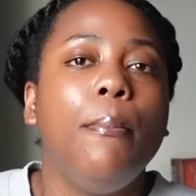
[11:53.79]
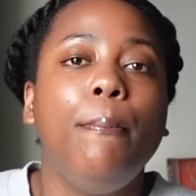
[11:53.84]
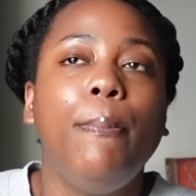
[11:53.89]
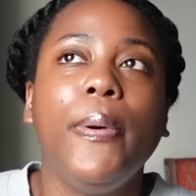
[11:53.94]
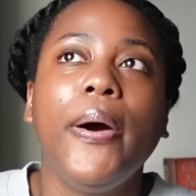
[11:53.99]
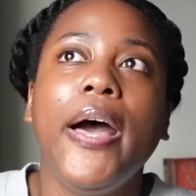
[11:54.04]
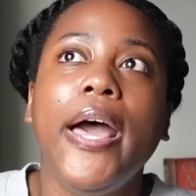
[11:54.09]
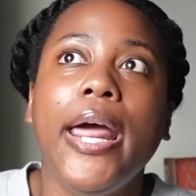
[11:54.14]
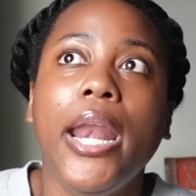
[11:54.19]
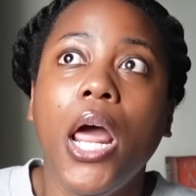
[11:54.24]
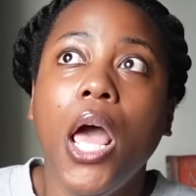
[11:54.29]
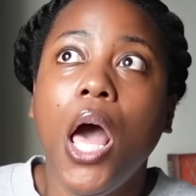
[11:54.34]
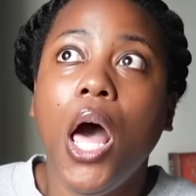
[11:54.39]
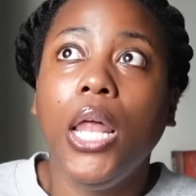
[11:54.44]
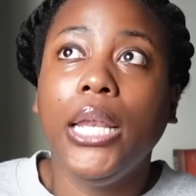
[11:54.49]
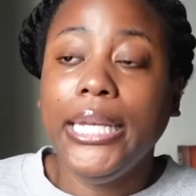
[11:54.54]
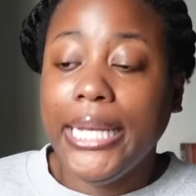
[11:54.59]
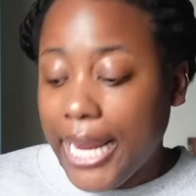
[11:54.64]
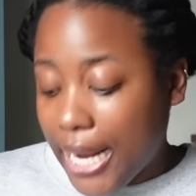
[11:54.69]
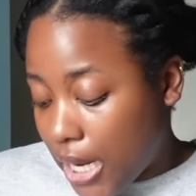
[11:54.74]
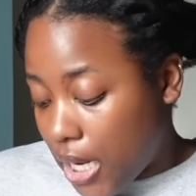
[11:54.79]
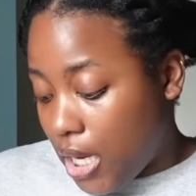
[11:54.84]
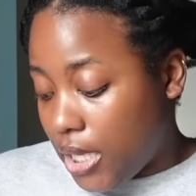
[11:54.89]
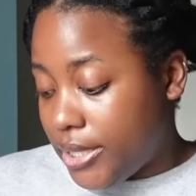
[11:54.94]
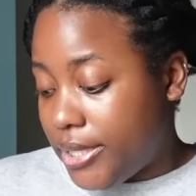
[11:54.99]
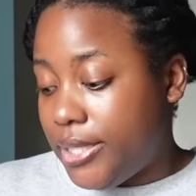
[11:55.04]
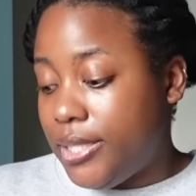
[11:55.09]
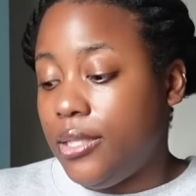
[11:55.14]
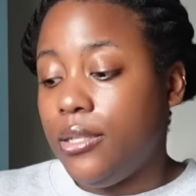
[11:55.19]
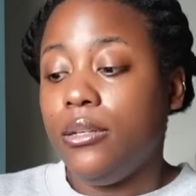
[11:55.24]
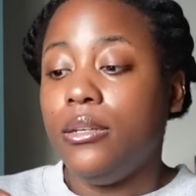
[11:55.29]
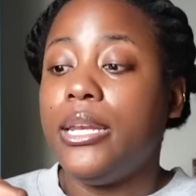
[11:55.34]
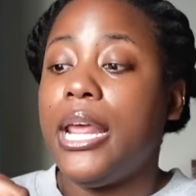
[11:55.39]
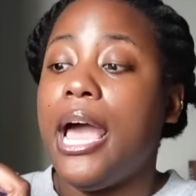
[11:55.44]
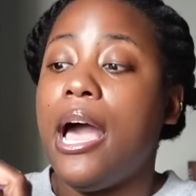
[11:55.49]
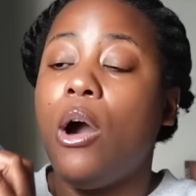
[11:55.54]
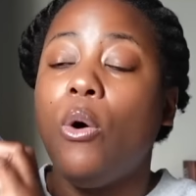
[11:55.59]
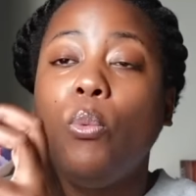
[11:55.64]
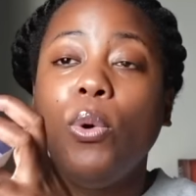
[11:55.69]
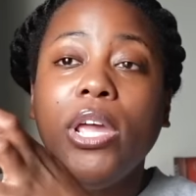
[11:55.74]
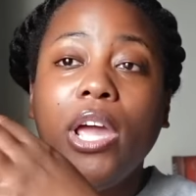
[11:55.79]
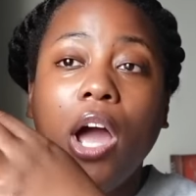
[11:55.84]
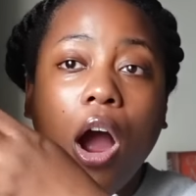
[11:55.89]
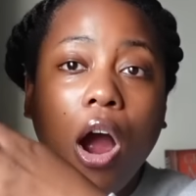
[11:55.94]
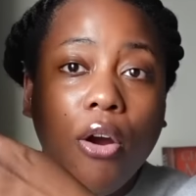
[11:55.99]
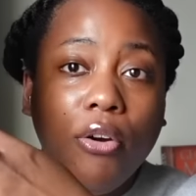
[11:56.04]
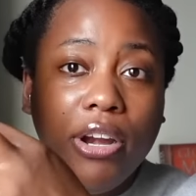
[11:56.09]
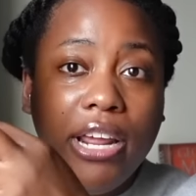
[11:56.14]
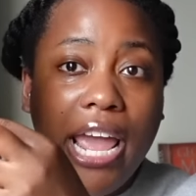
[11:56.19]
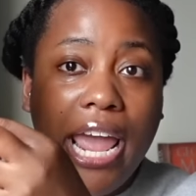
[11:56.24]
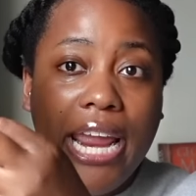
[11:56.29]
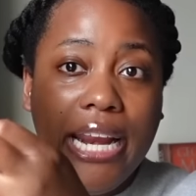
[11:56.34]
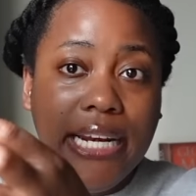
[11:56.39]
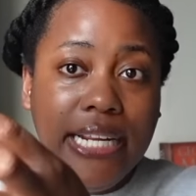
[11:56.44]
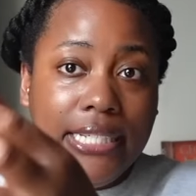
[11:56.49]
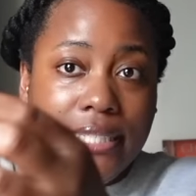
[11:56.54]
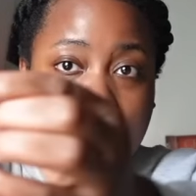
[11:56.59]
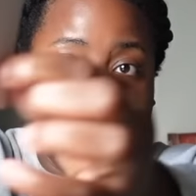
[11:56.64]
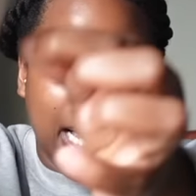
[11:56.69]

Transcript: But like us, now we already hate these